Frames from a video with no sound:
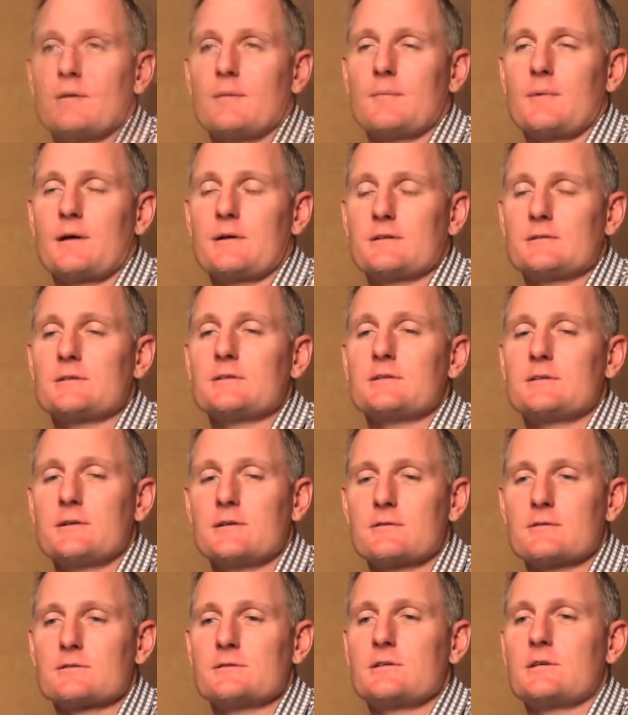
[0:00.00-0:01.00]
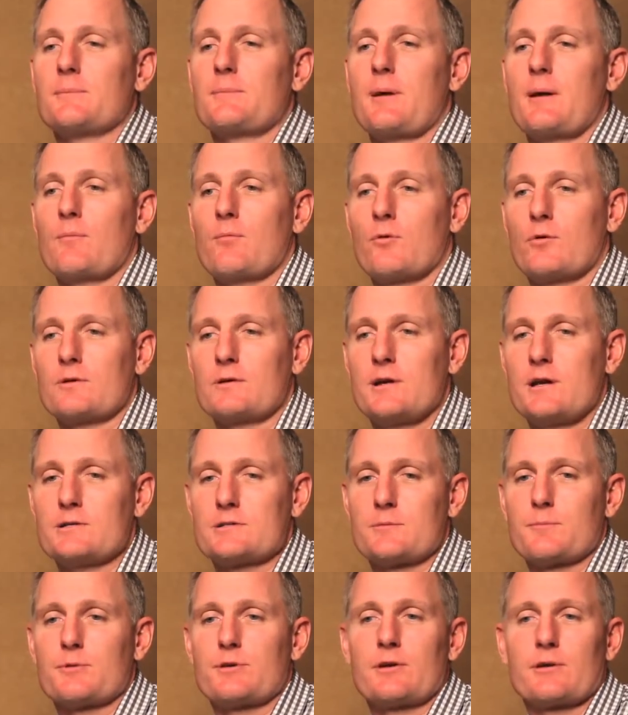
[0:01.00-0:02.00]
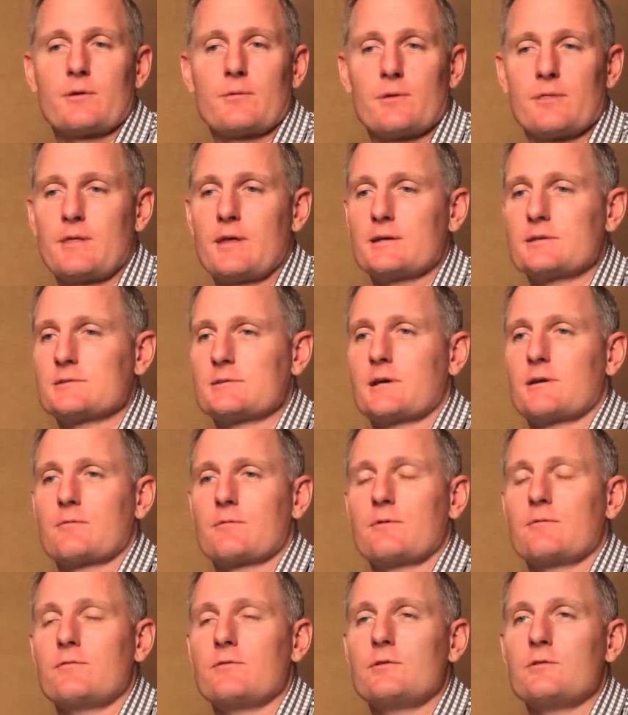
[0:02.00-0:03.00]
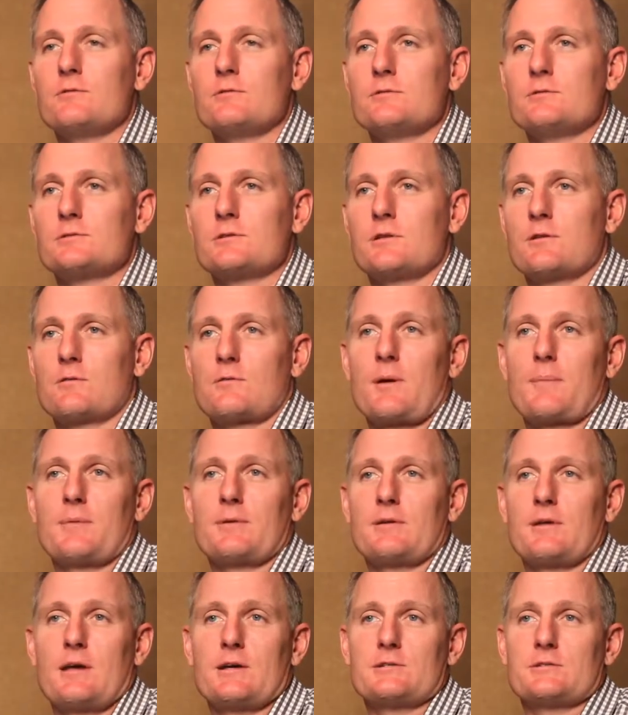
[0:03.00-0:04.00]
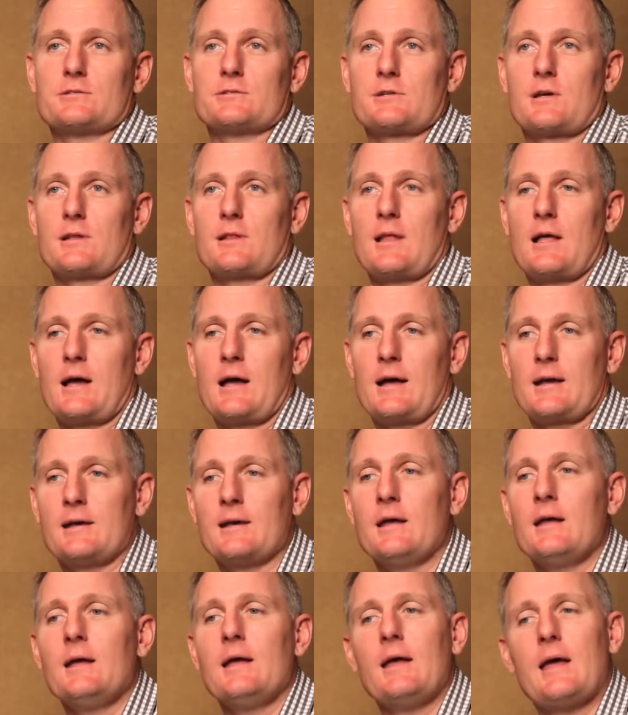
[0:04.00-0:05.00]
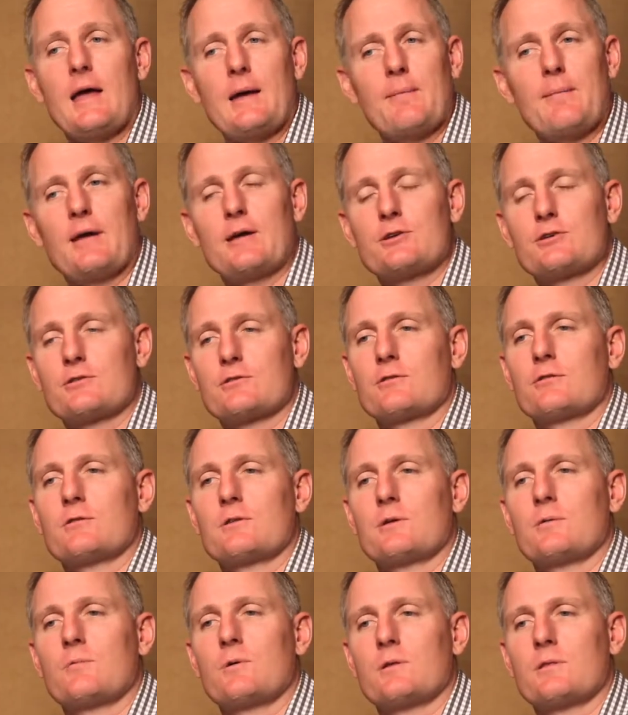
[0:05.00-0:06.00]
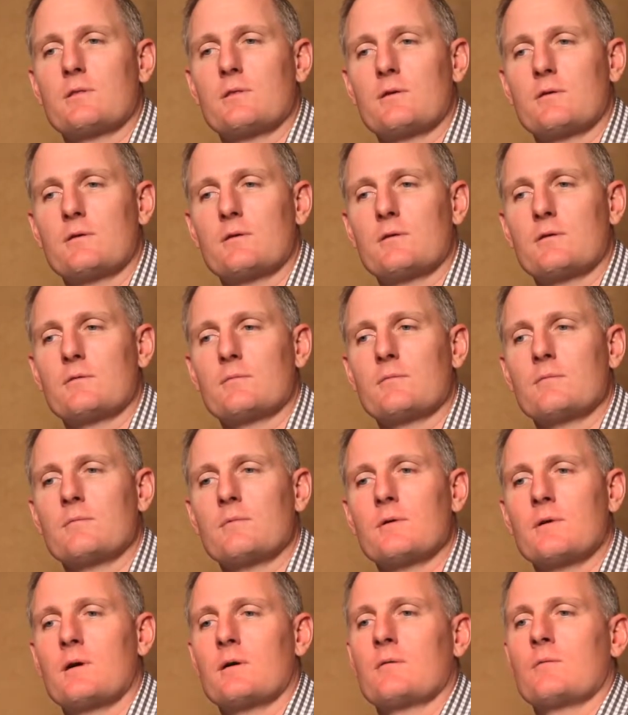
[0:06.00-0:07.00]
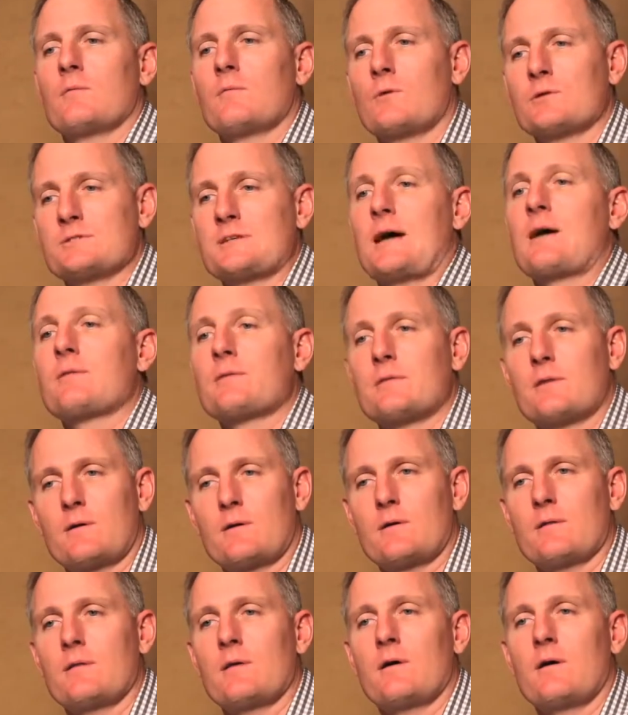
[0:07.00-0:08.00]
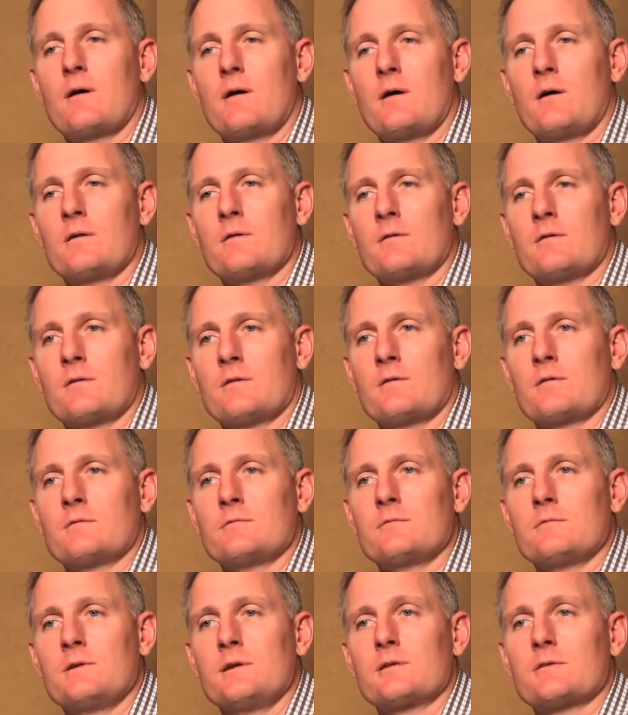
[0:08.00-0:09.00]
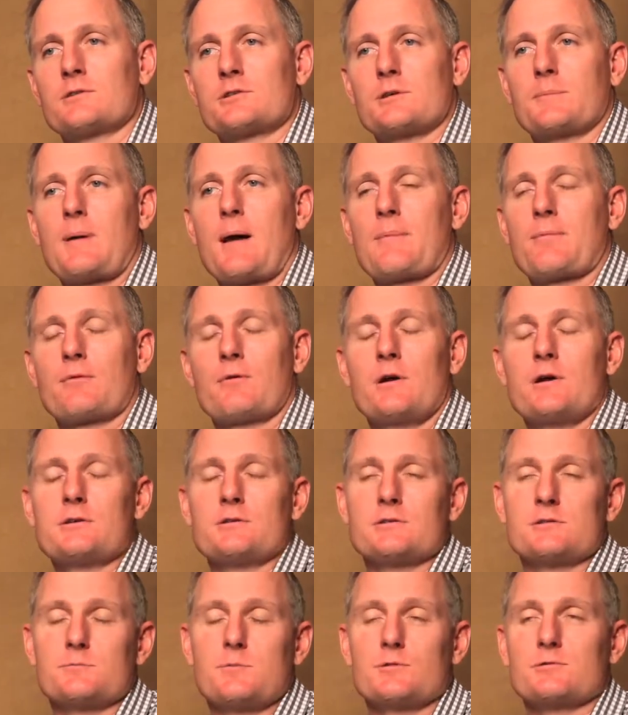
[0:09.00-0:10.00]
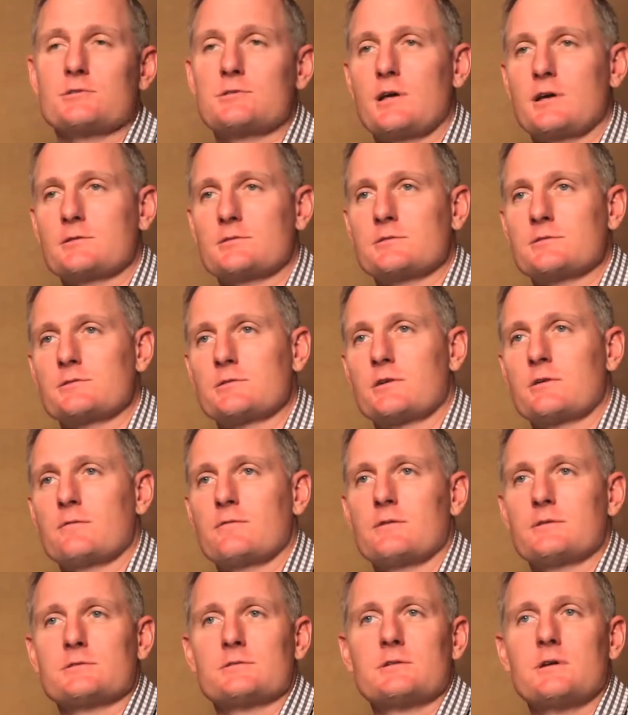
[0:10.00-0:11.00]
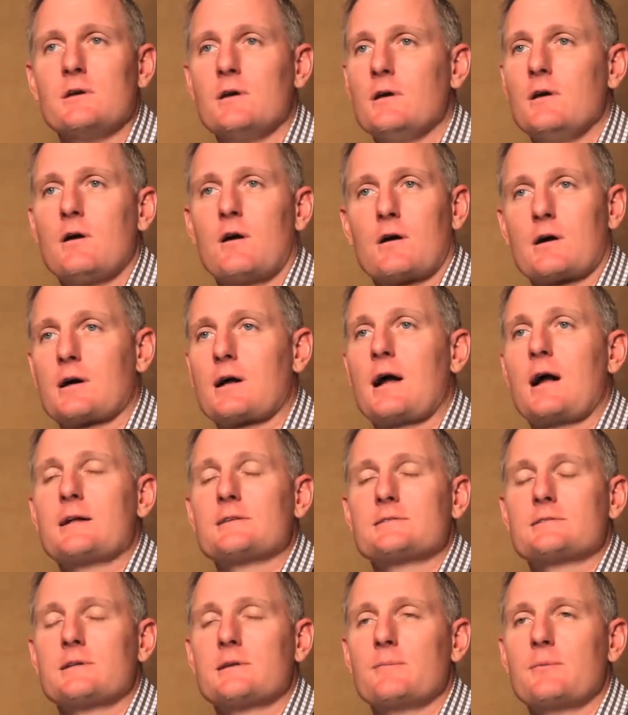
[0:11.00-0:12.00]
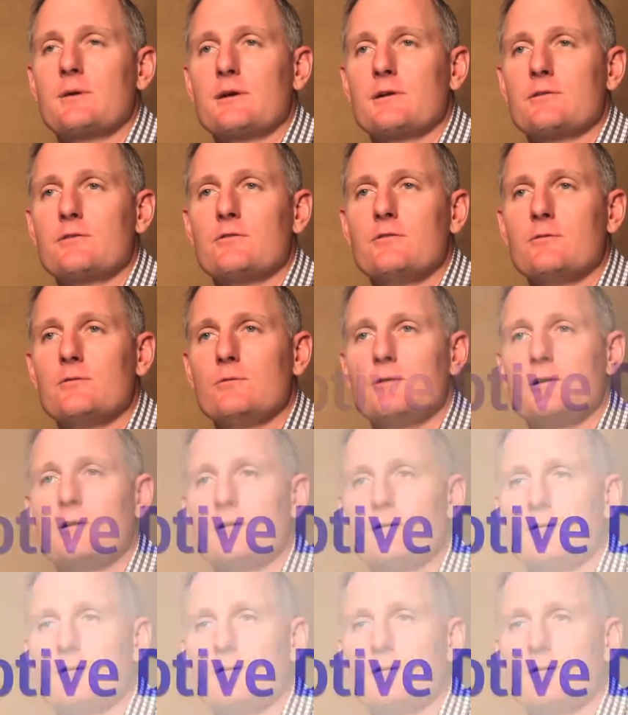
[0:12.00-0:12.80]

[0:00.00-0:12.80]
I just think dealers need to pay more attention, particularly with things like reviews and their reputations online, and make sure that what's out there on their dealership operations, both sales and service, are constantly being tuned.